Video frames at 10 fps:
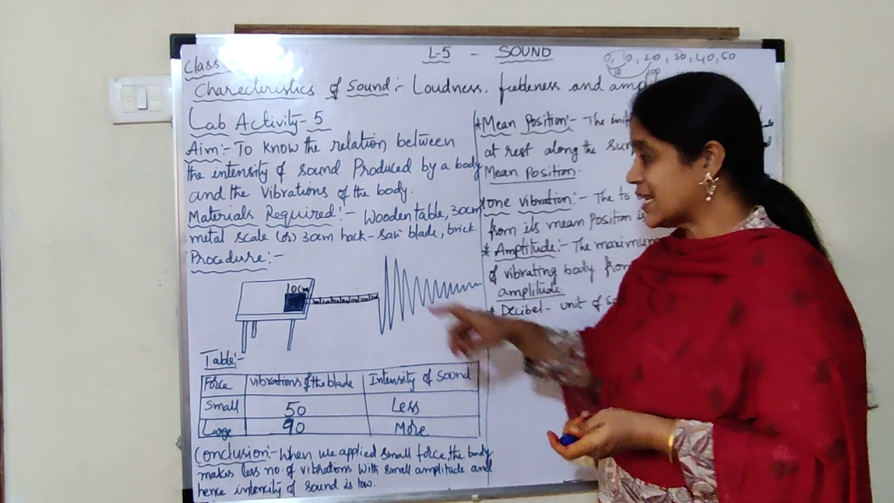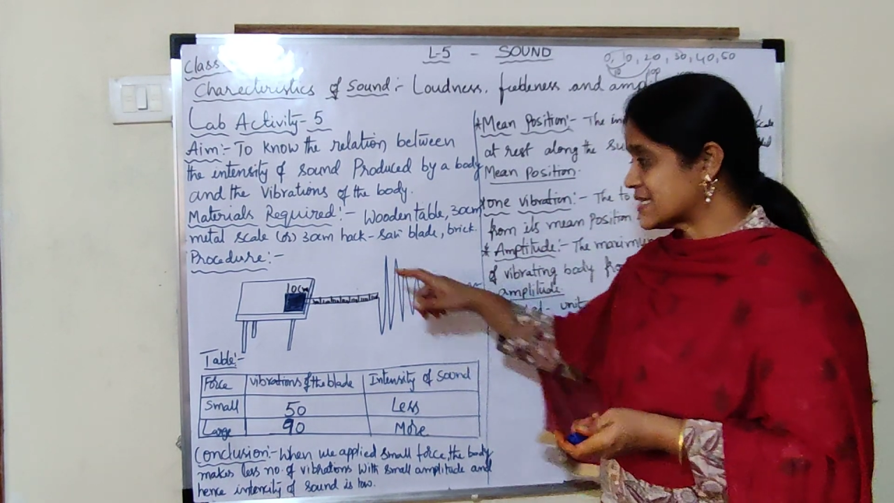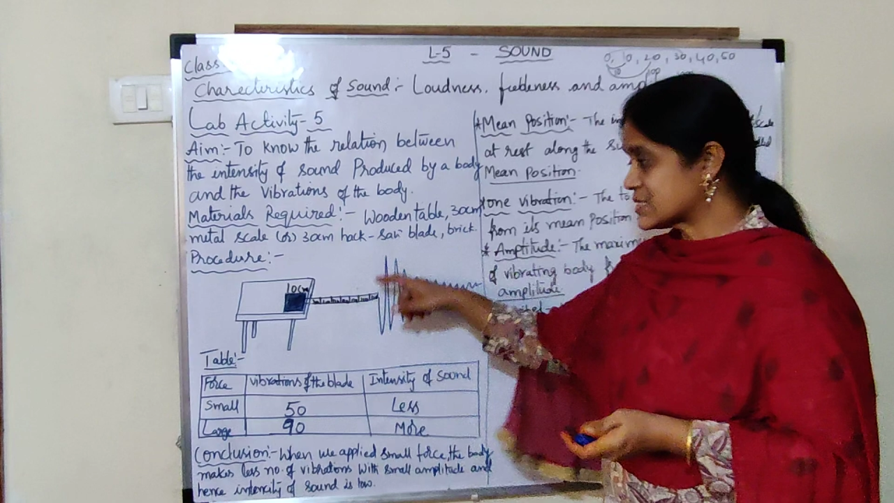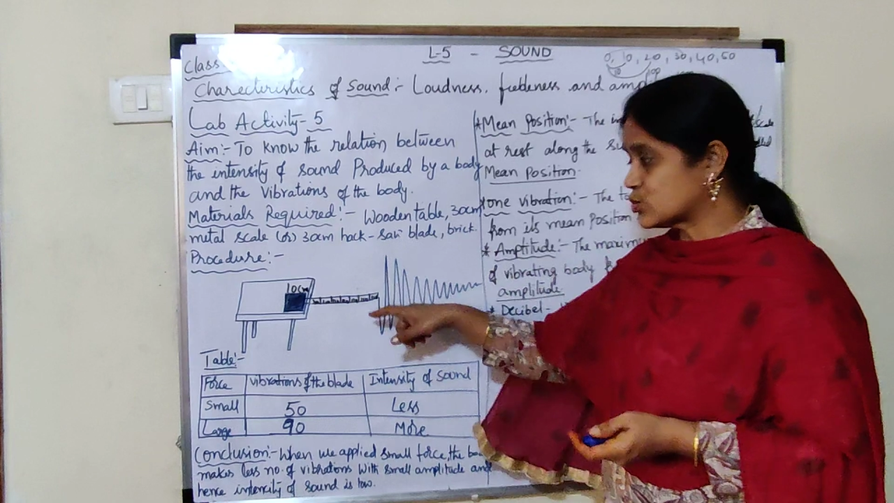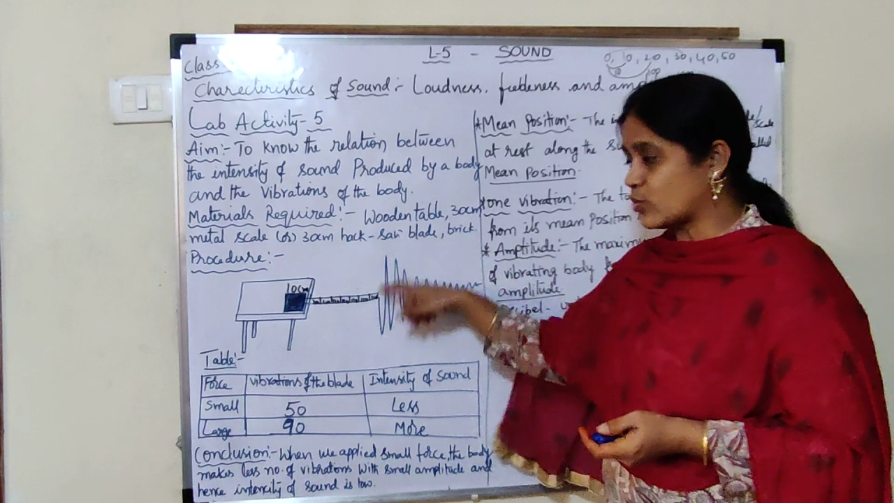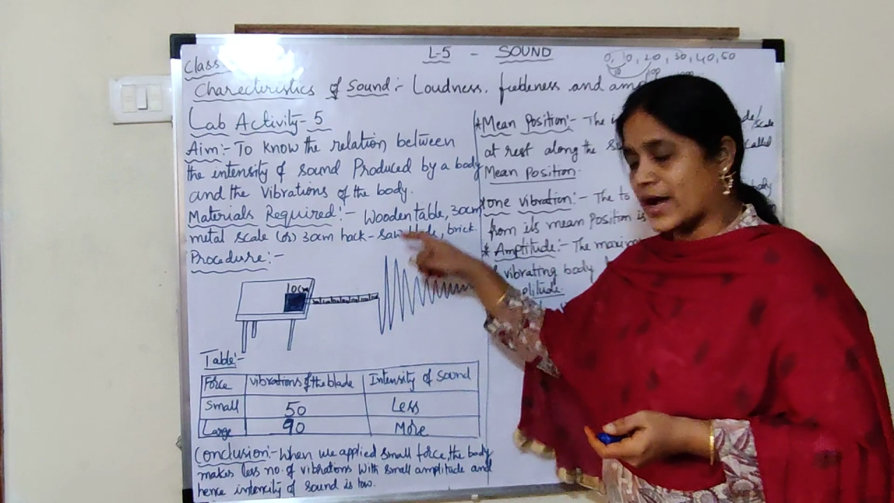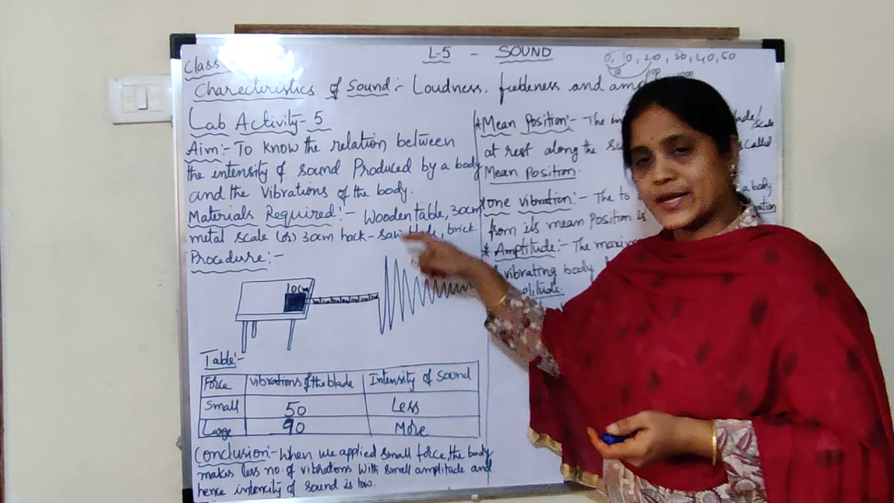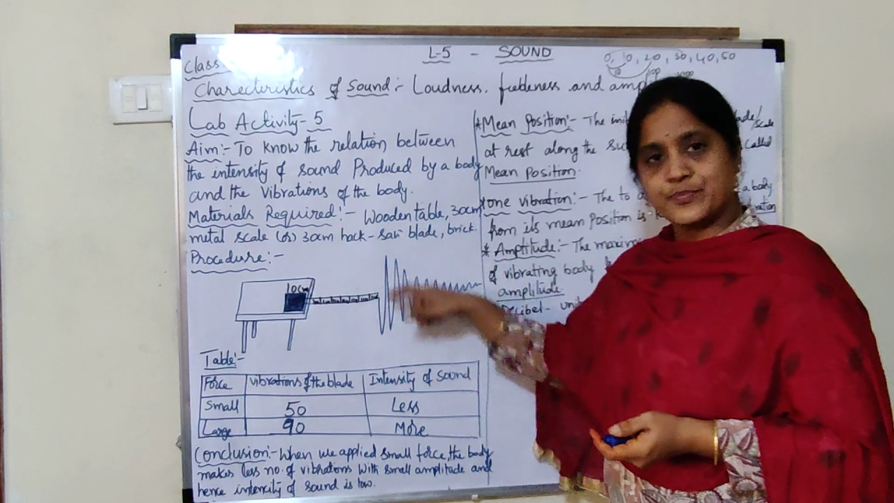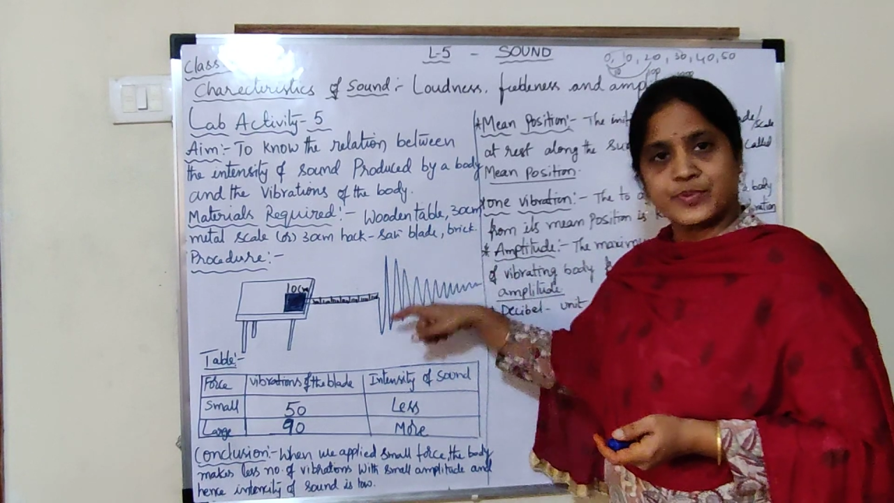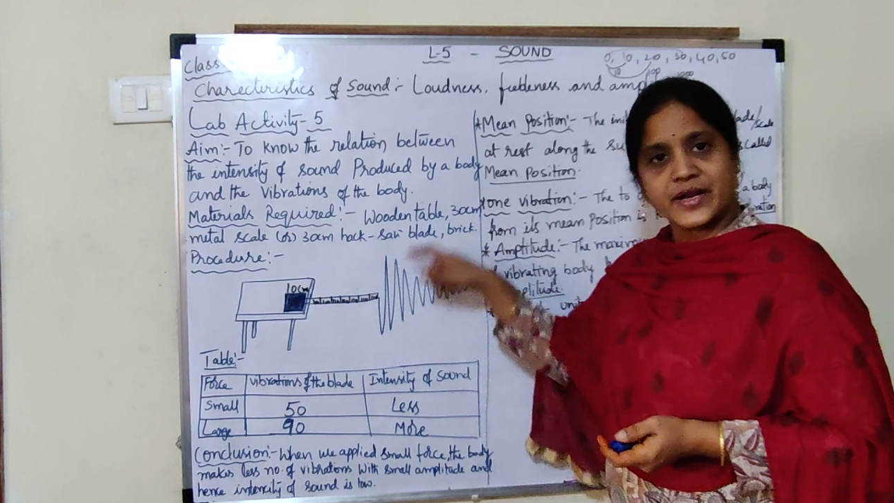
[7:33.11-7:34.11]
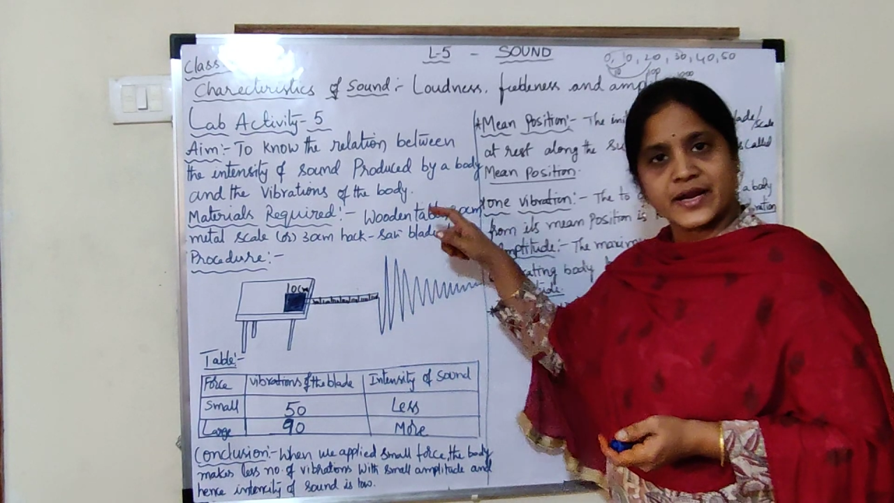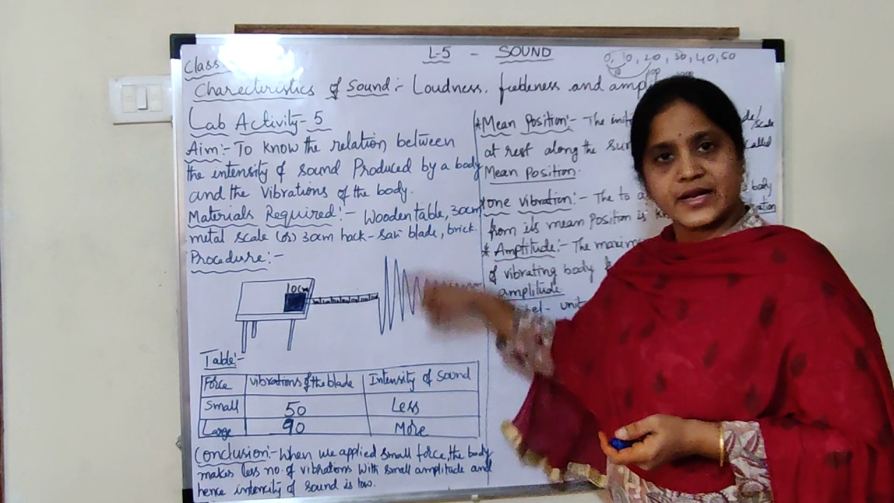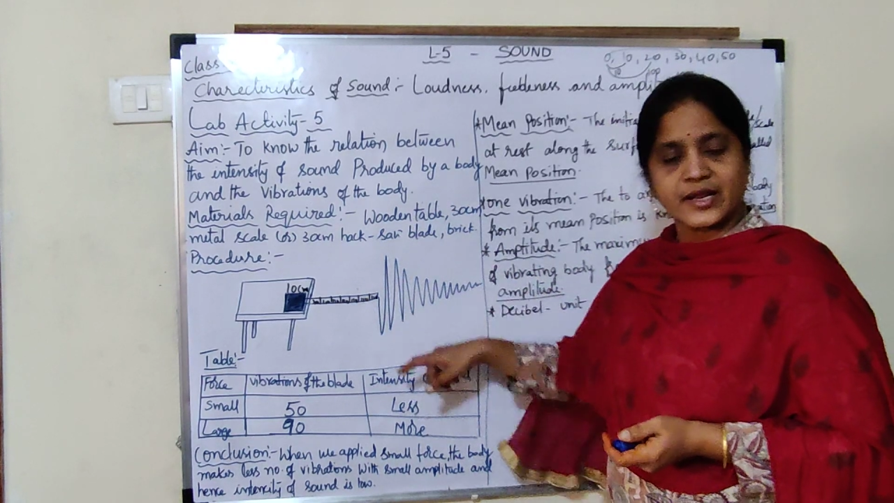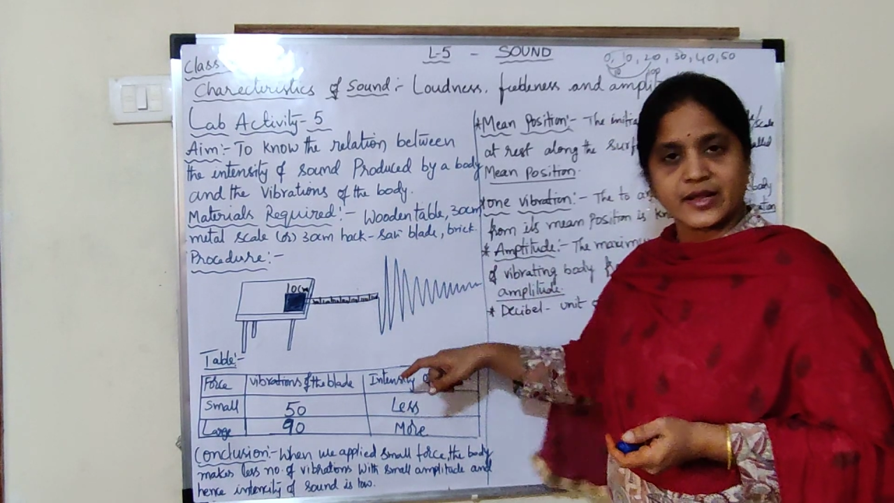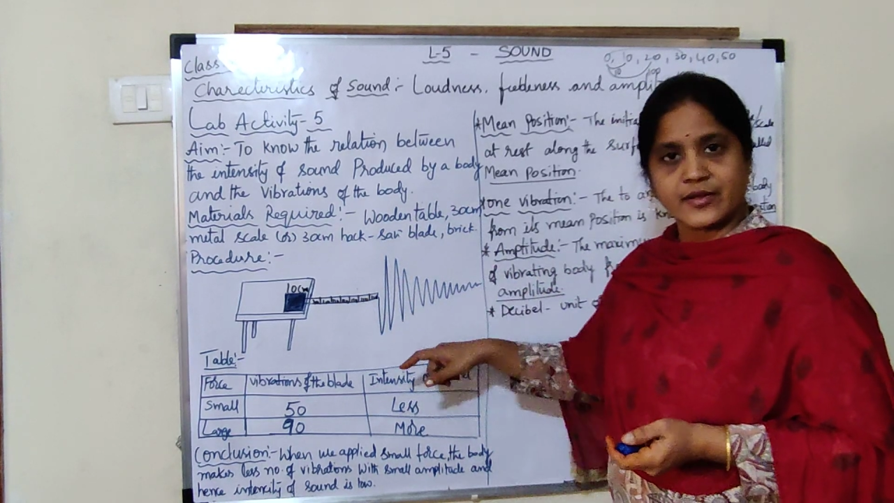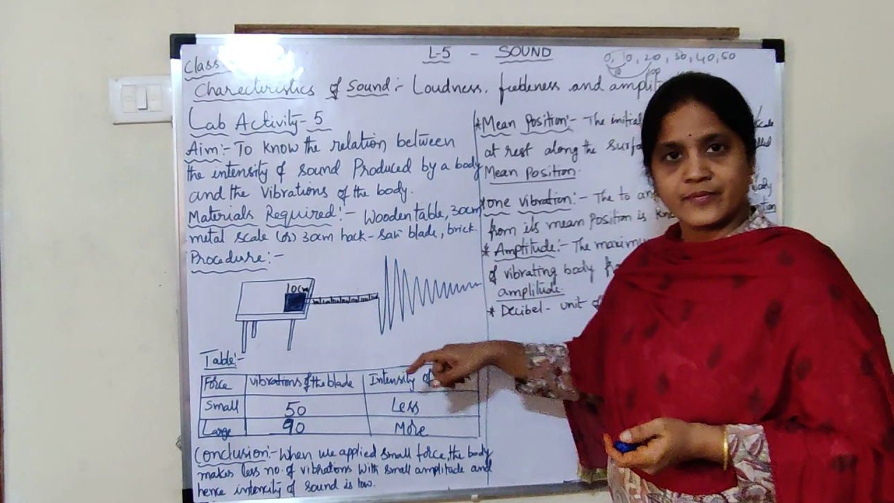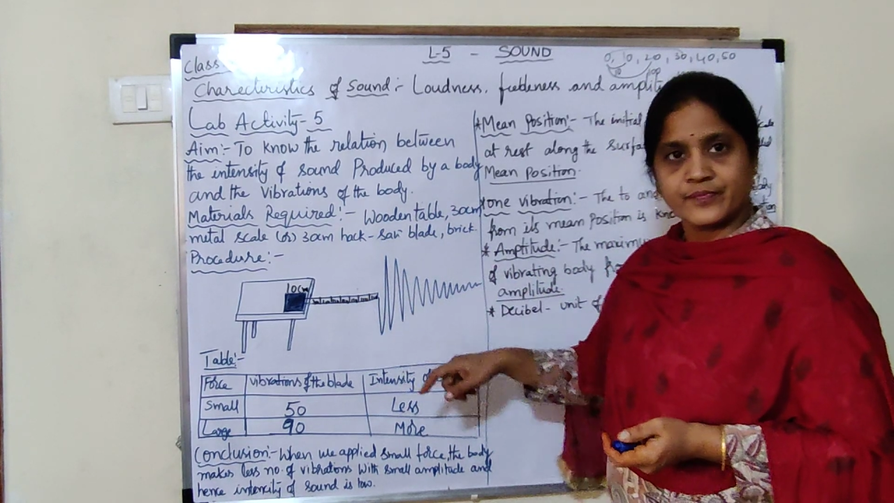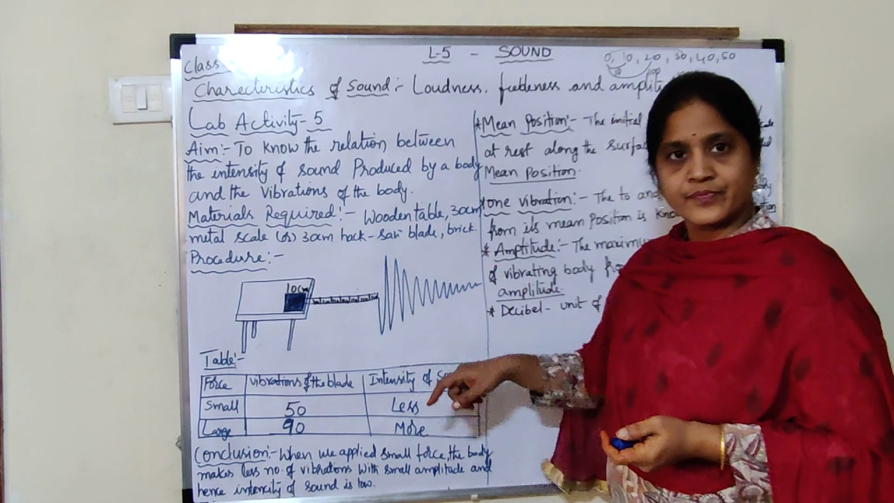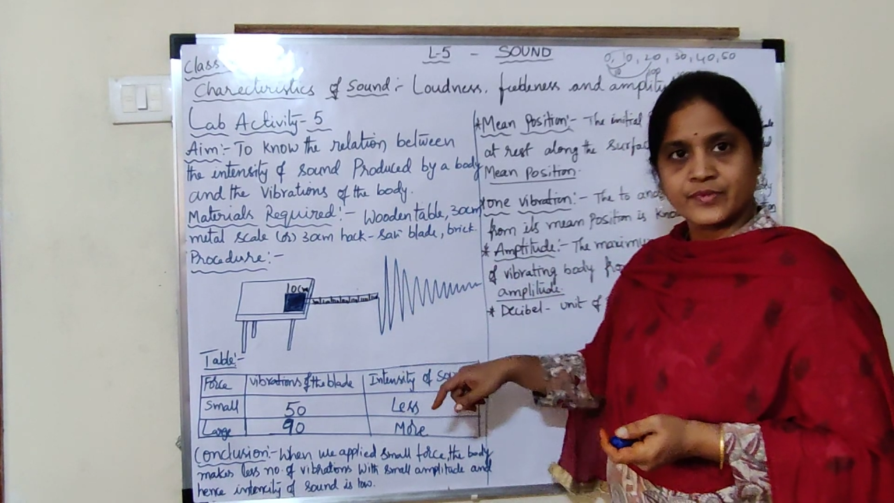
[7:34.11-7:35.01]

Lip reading: is vibrating,